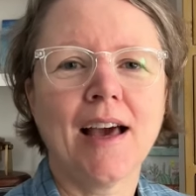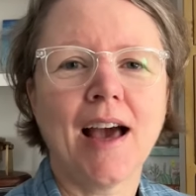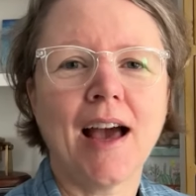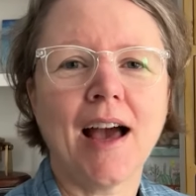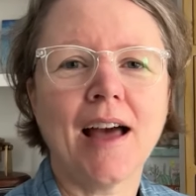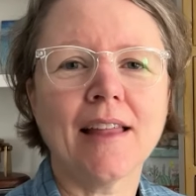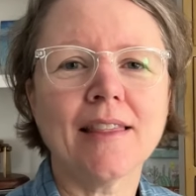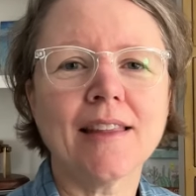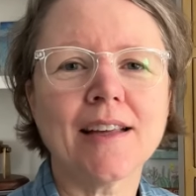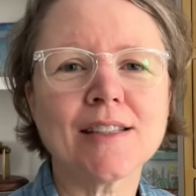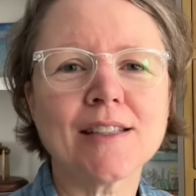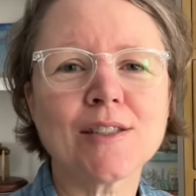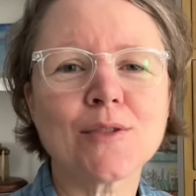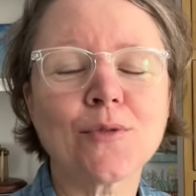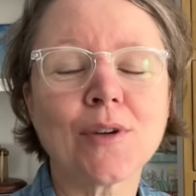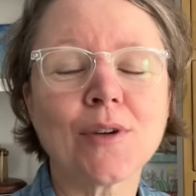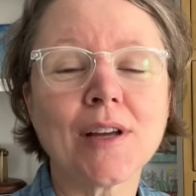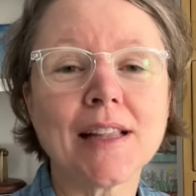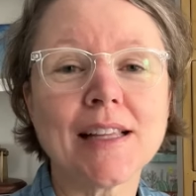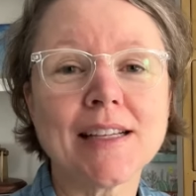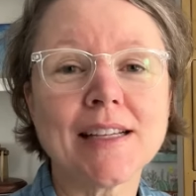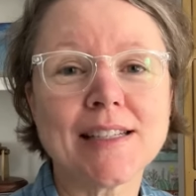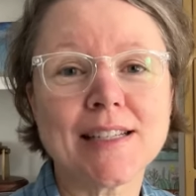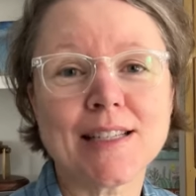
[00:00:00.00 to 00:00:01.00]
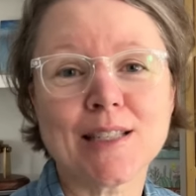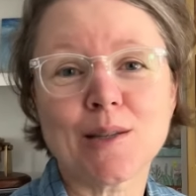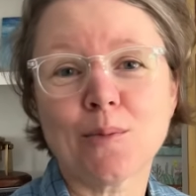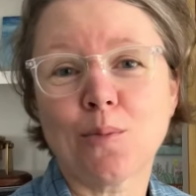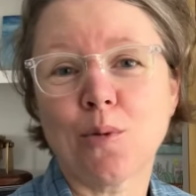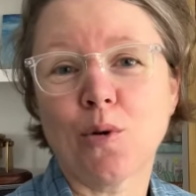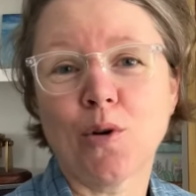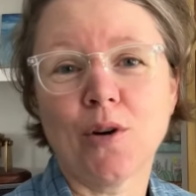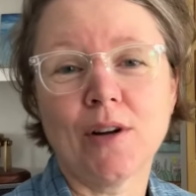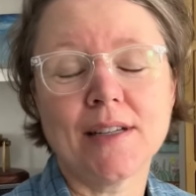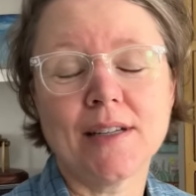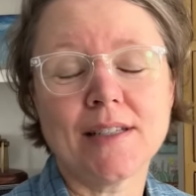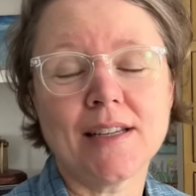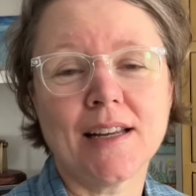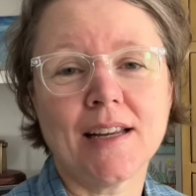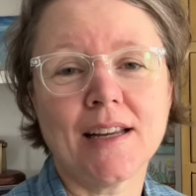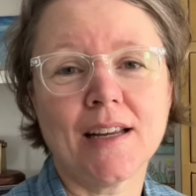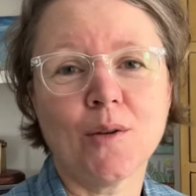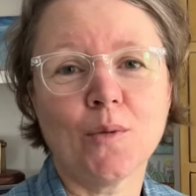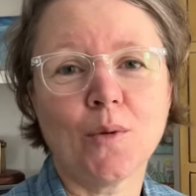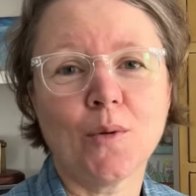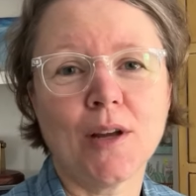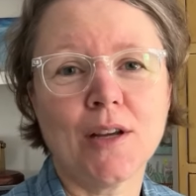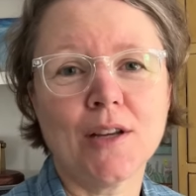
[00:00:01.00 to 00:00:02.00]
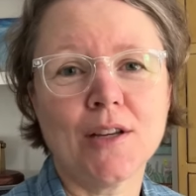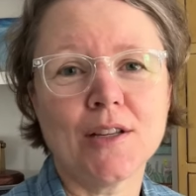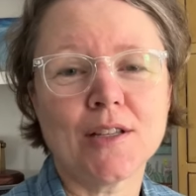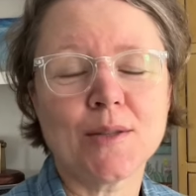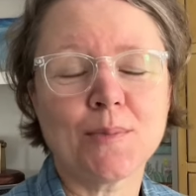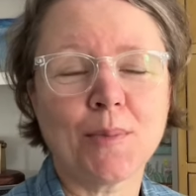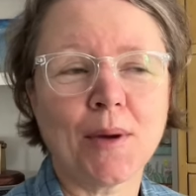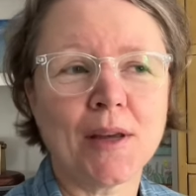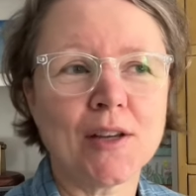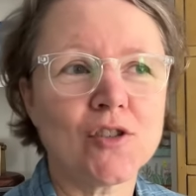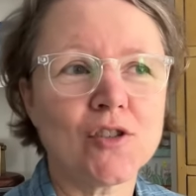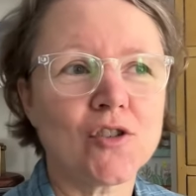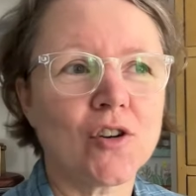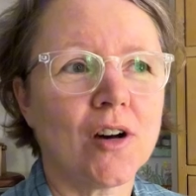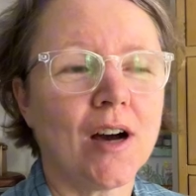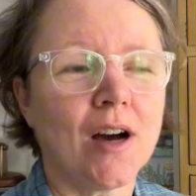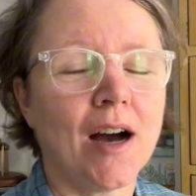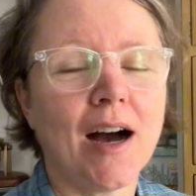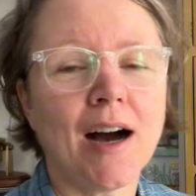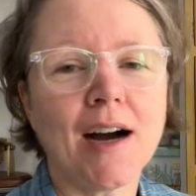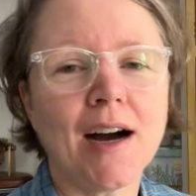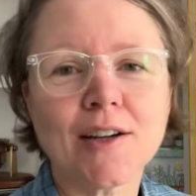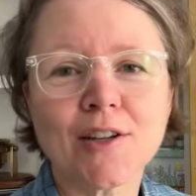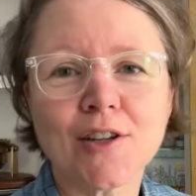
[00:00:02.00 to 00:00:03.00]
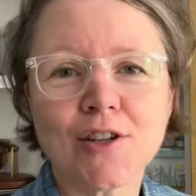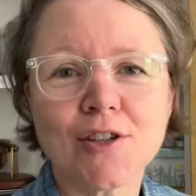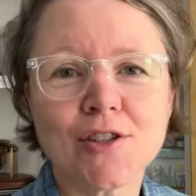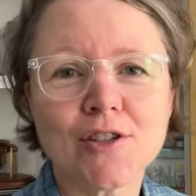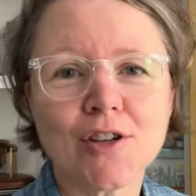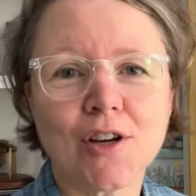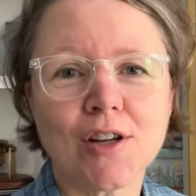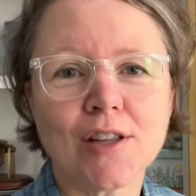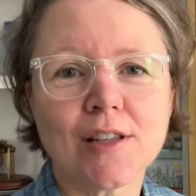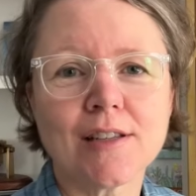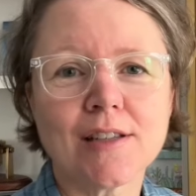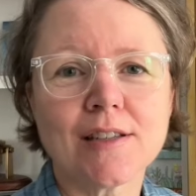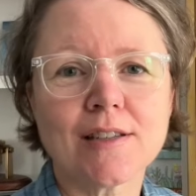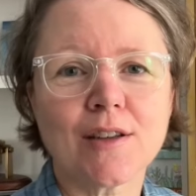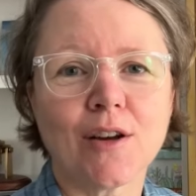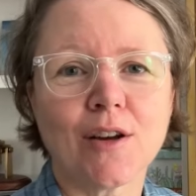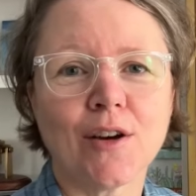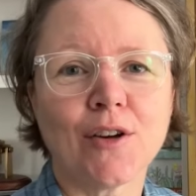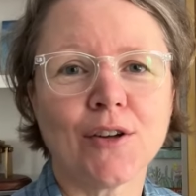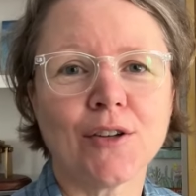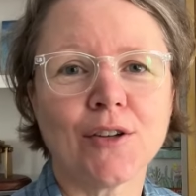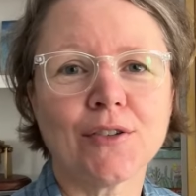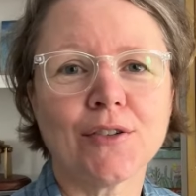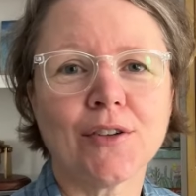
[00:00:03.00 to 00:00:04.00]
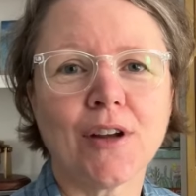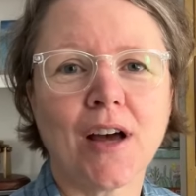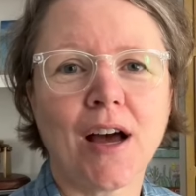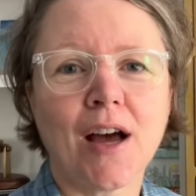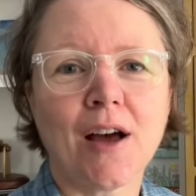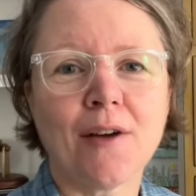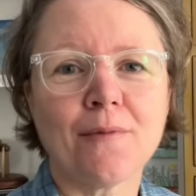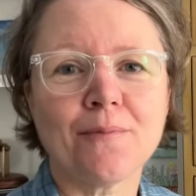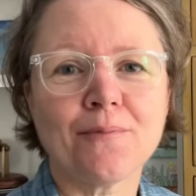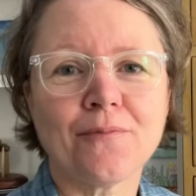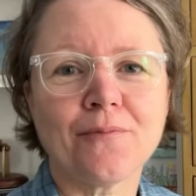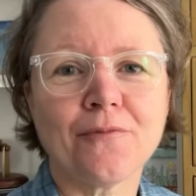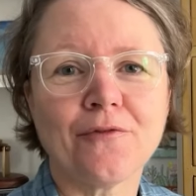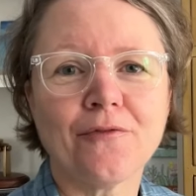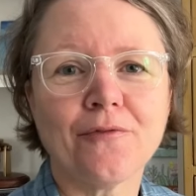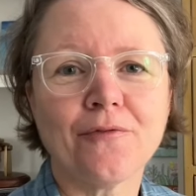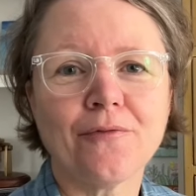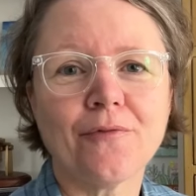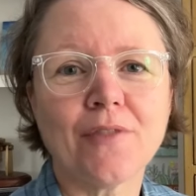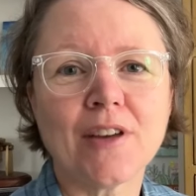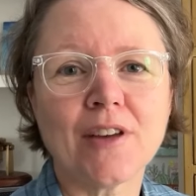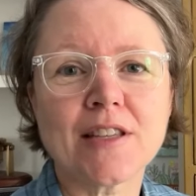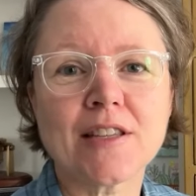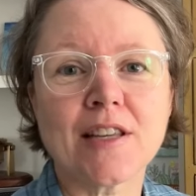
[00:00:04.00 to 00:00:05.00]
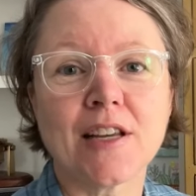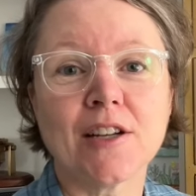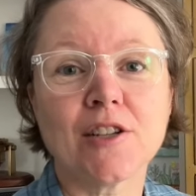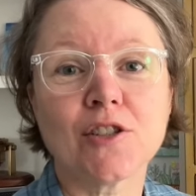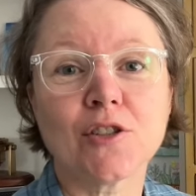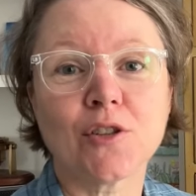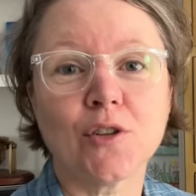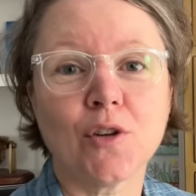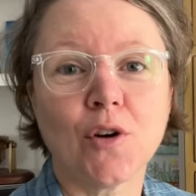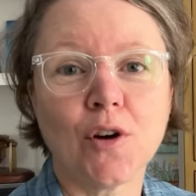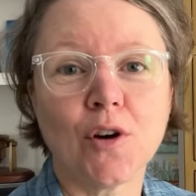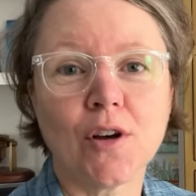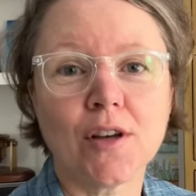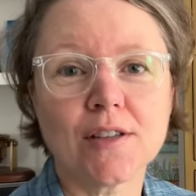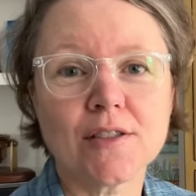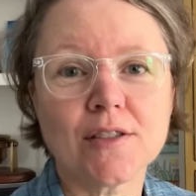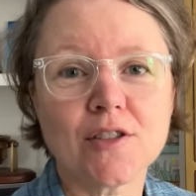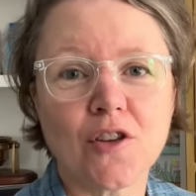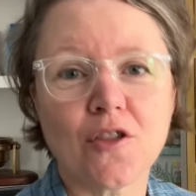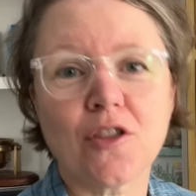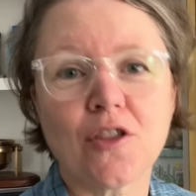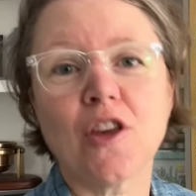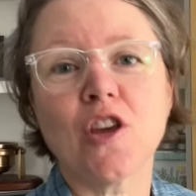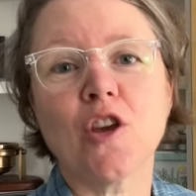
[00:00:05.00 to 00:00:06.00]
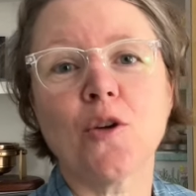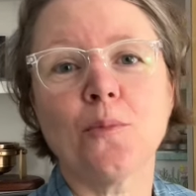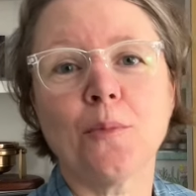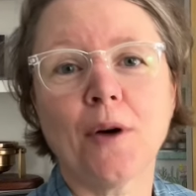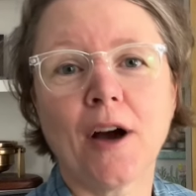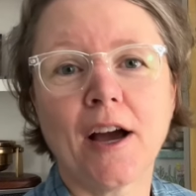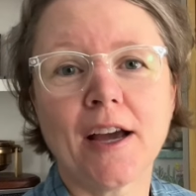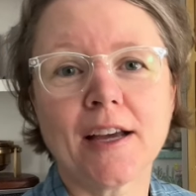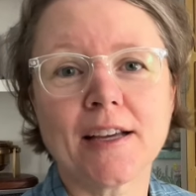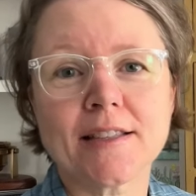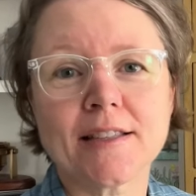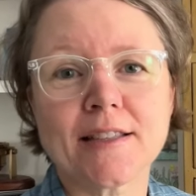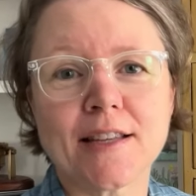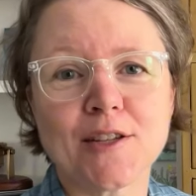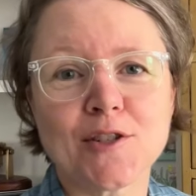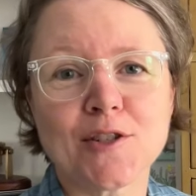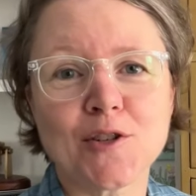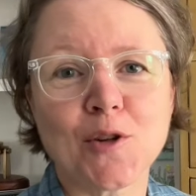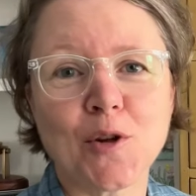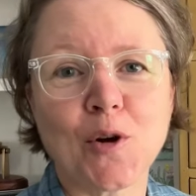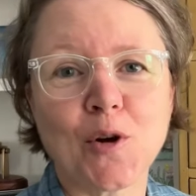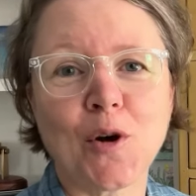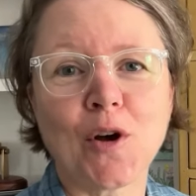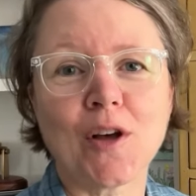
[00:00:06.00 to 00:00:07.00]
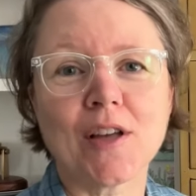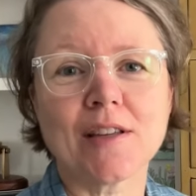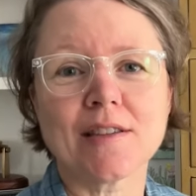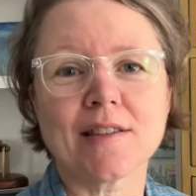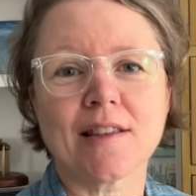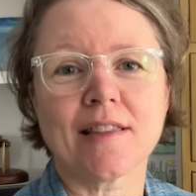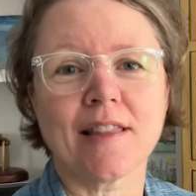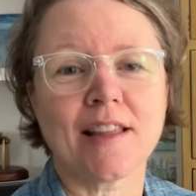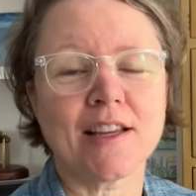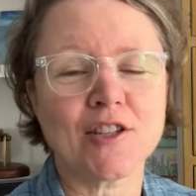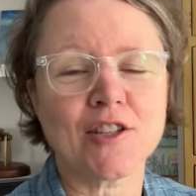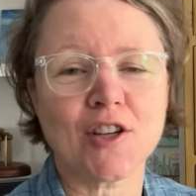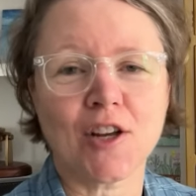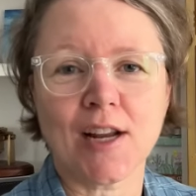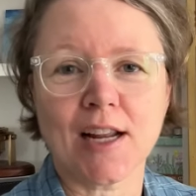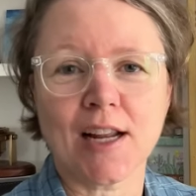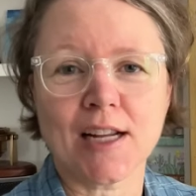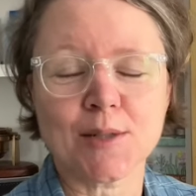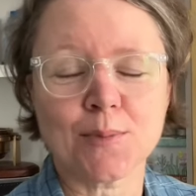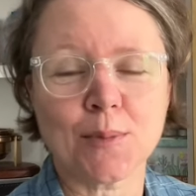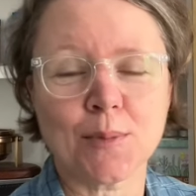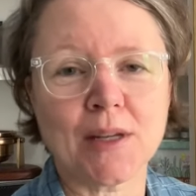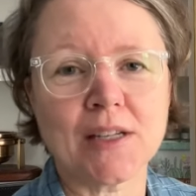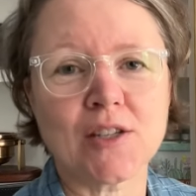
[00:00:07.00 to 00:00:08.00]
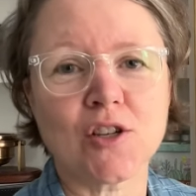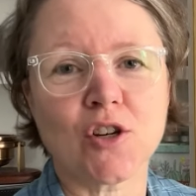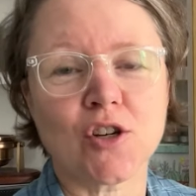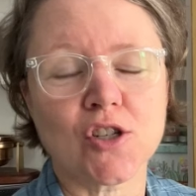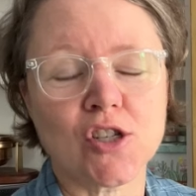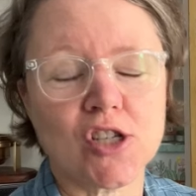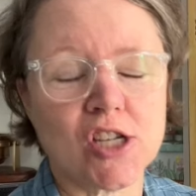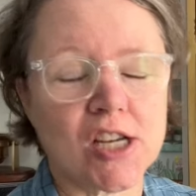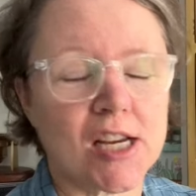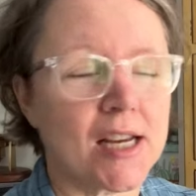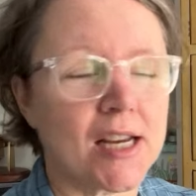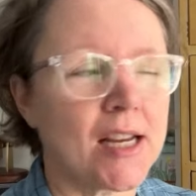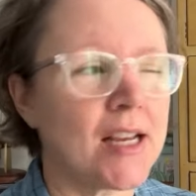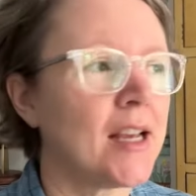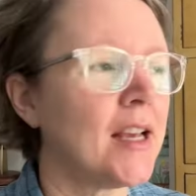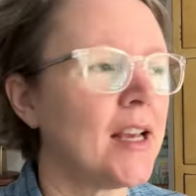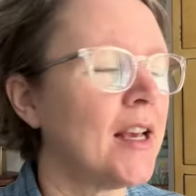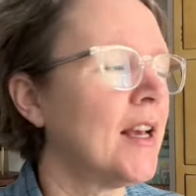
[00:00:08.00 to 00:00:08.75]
And that's really disappointing when you spend your hard earned dollars on essential oils. You think you're buying essential oils and they turn out to be dodgy.